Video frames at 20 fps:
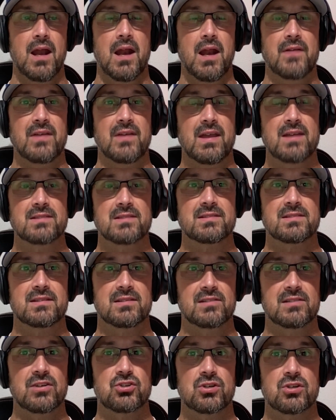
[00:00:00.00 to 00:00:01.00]
And I think his
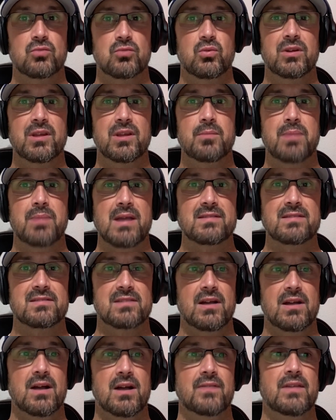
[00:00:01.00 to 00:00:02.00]
decision really
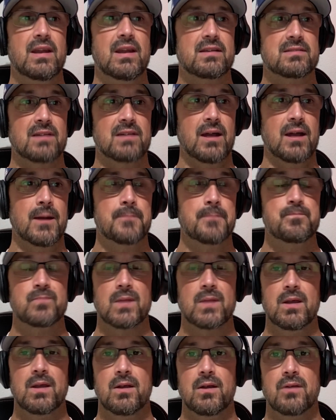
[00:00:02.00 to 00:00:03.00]
bases on the next guy,
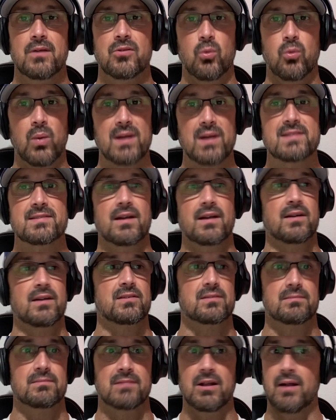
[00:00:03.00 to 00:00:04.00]
the White
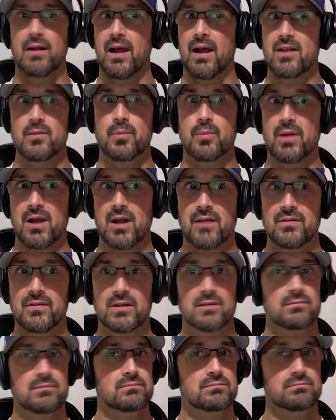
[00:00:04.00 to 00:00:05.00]
Sox. They're out of the playoff
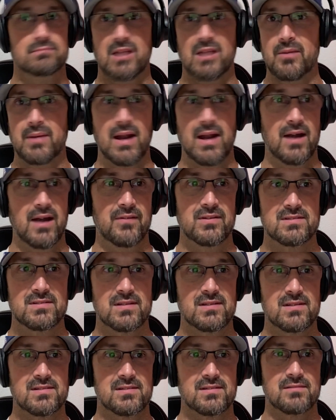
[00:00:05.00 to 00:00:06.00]
hunt. They've been out of it
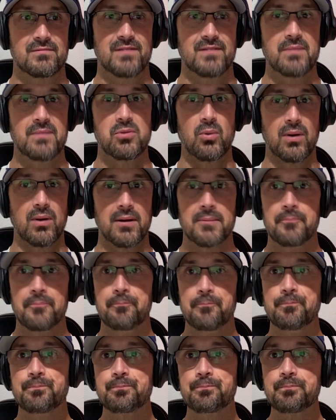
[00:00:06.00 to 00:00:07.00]
since February.
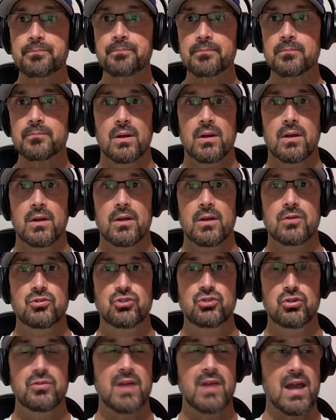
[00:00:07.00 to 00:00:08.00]

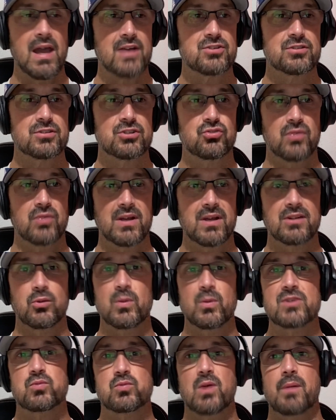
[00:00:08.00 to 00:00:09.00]
Do they actually trade
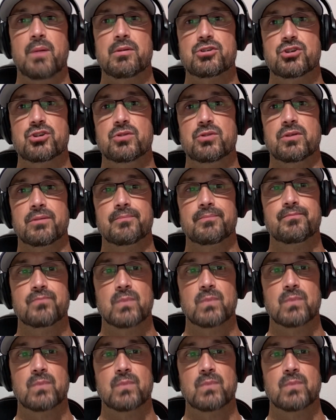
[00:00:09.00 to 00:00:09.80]
Luis Robert Jr.?